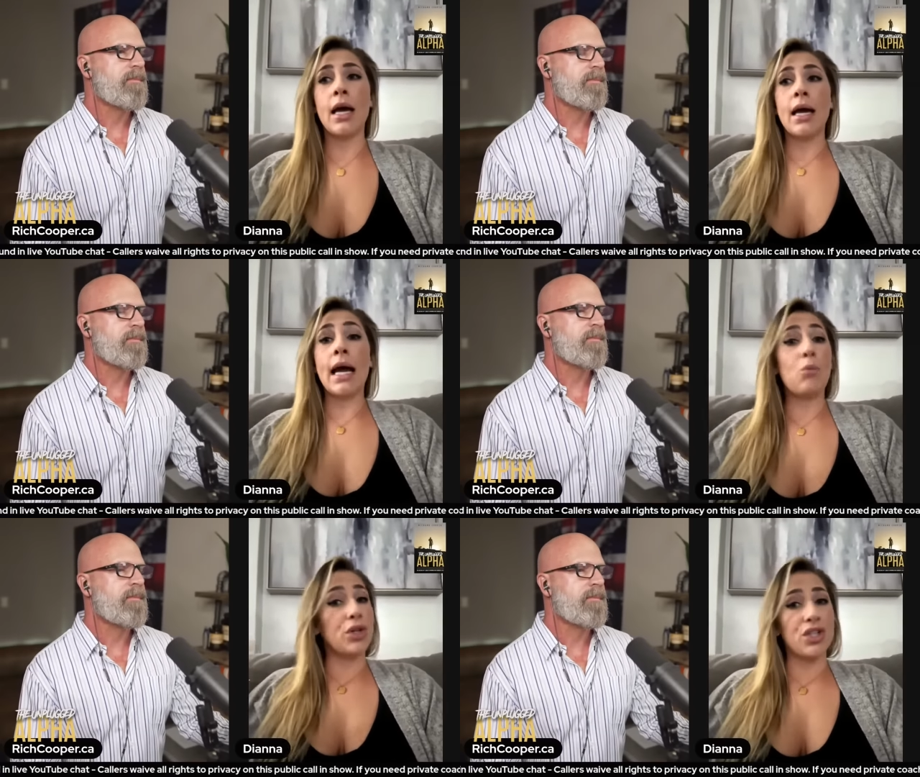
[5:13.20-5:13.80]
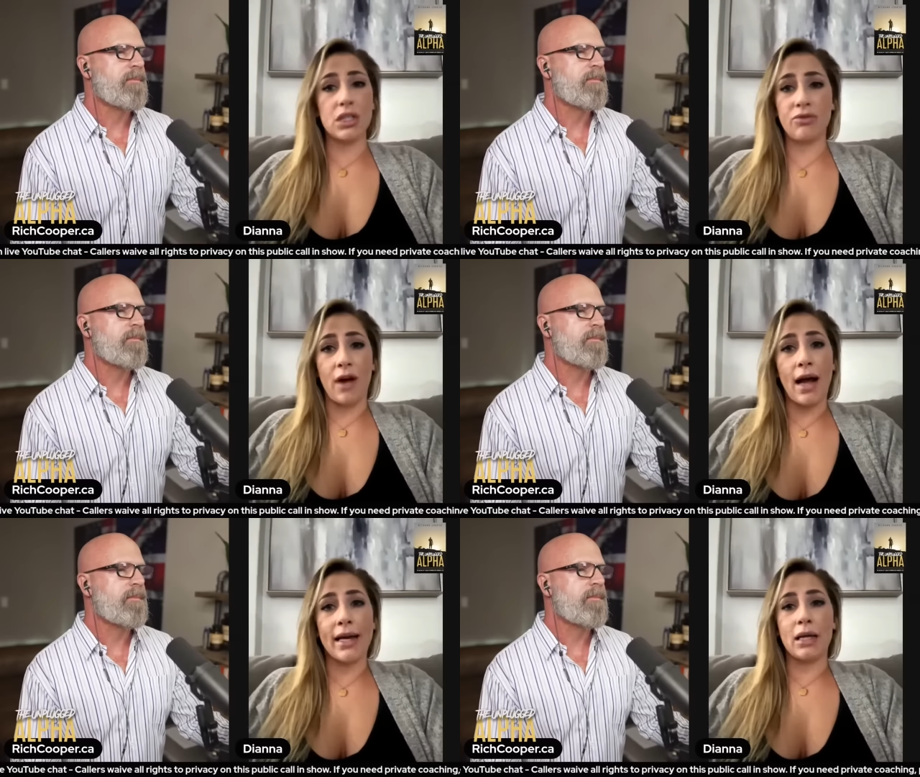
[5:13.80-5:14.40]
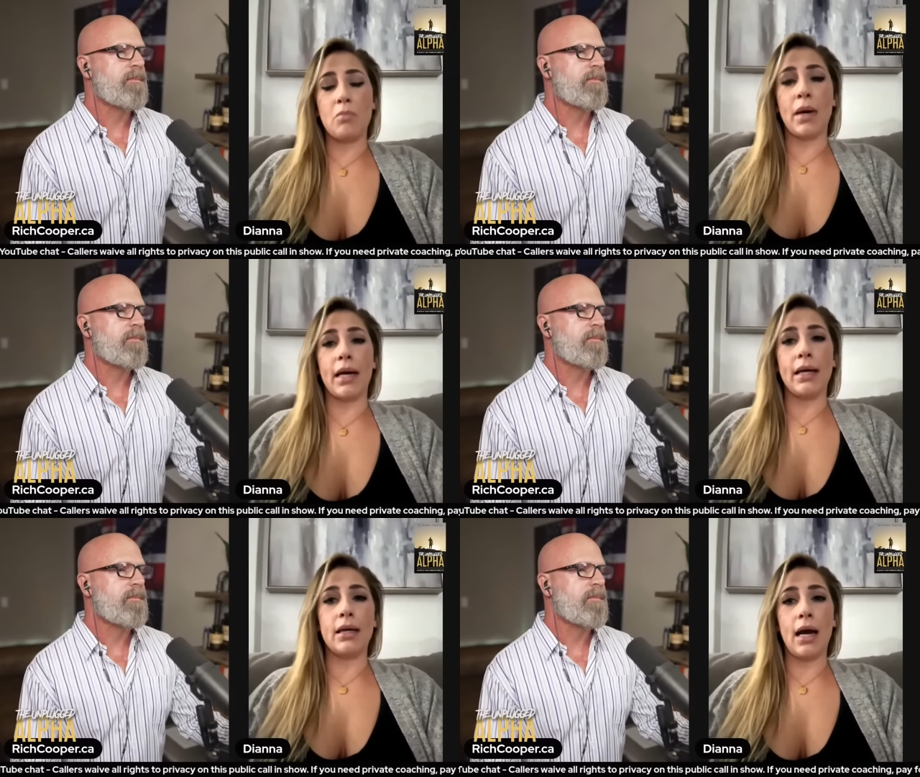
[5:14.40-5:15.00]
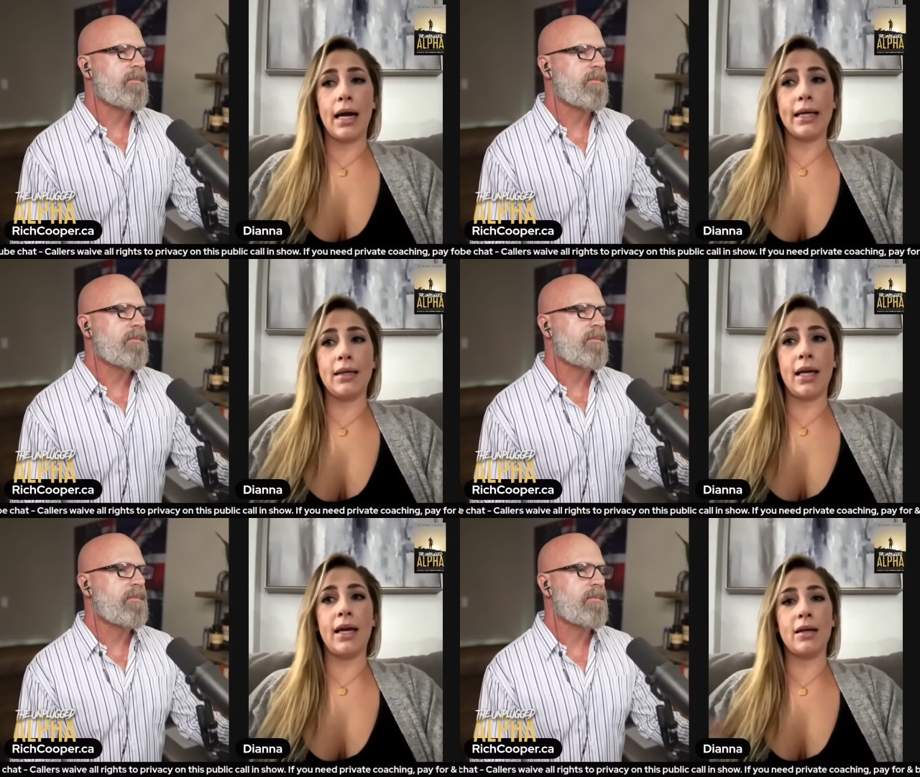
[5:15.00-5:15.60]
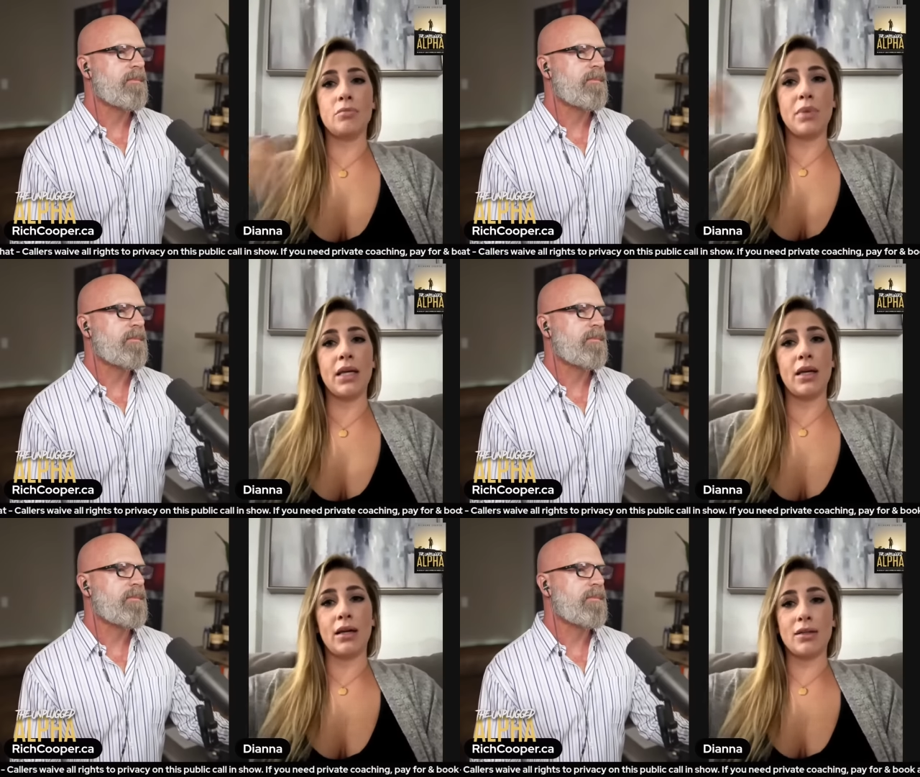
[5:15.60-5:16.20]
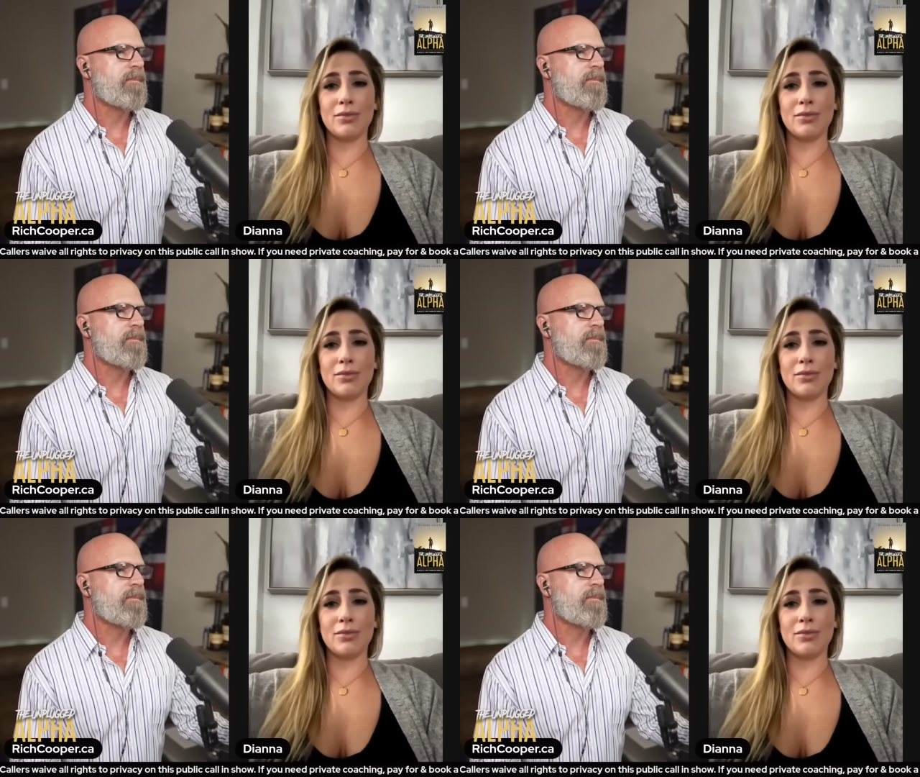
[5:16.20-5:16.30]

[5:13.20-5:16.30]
Speaker 1: mm. which is fine. But I can't be,